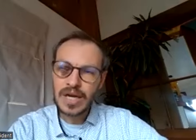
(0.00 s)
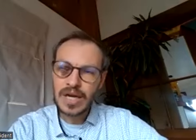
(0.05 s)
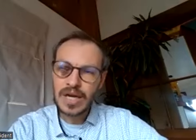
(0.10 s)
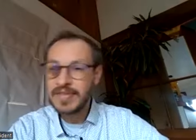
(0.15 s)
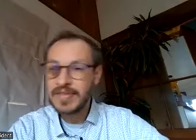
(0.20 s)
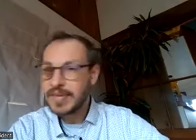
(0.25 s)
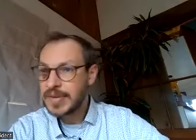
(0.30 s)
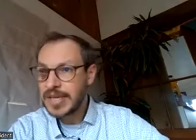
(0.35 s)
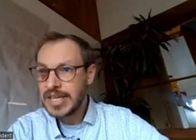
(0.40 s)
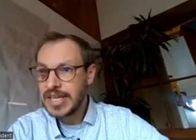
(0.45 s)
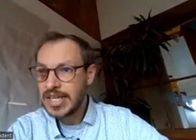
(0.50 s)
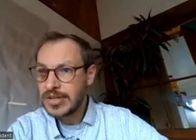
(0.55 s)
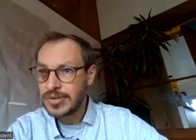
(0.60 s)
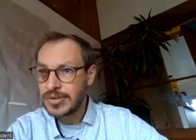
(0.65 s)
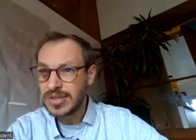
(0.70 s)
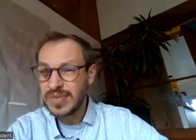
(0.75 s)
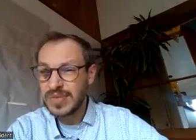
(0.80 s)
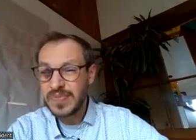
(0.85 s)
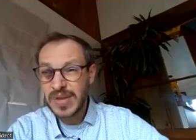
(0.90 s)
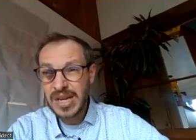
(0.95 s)
environmental
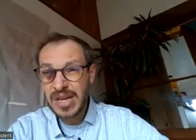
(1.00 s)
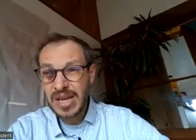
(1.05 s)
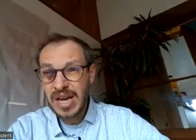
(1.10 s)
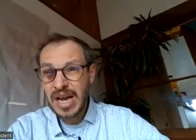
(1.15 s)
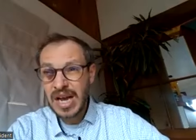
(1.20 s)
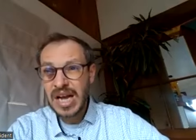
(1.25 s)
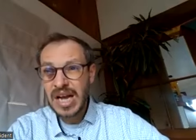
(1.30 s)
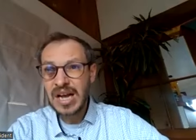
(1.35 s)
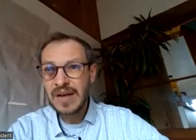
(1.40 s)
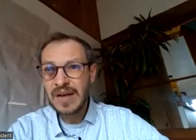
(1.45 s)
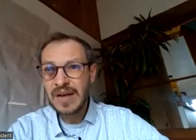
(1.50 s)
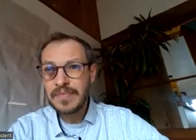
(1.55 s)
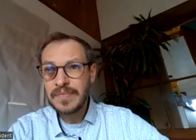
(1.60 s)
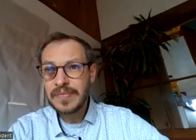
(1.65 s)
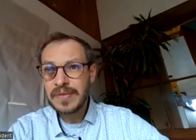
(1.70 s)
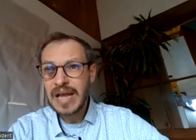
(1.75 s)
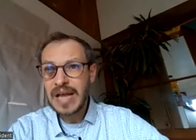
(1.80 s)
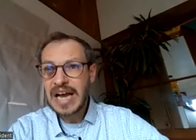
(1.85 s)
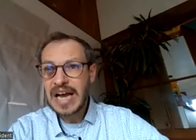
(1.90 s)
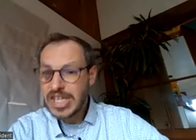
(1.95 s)
issues, um,
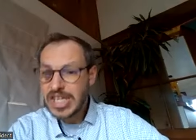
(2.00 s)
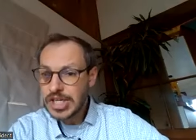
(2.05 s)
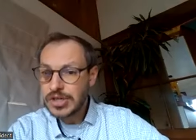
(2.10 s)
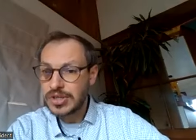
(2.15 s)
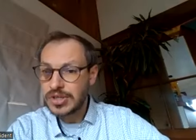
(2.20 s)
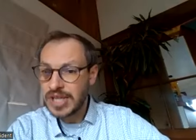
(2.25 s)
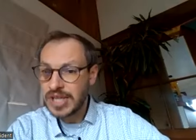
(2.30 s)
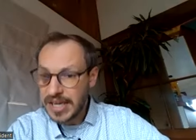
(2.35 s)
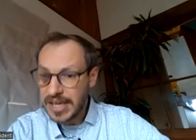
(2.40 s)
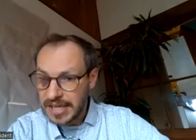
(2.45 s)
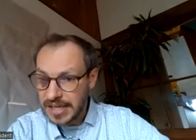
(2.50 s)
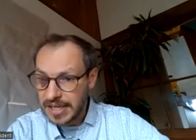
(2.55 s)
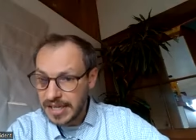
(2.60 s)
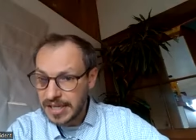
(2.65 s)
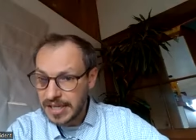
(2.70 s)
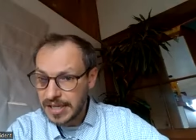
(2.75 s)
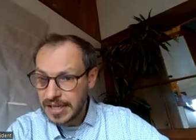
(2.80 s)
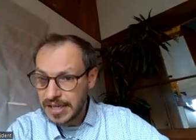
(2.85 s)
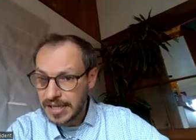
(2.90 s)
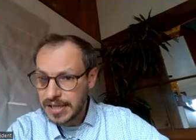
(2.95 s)
Ashish Kotari
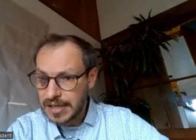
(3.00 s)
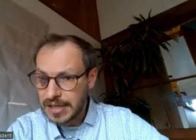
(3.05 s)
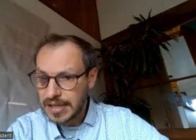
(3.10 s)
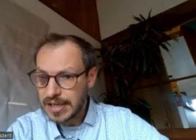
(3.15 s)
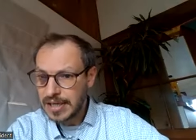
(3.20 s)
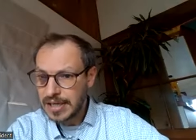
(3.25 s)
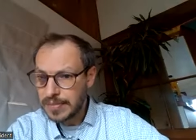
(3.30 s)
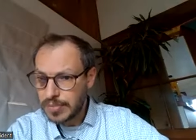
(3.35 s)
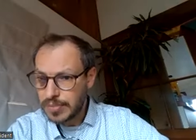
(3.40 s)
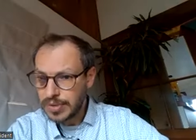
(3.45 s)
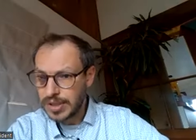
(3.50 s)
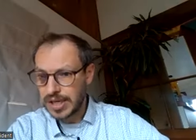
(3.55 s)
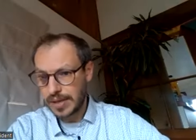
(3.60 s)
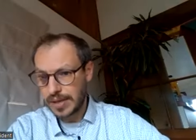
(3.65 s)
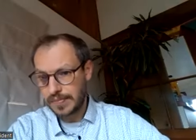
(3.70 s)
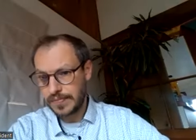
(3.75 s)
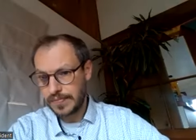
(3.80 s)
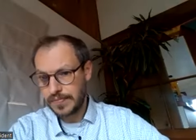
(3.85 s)
in Pune,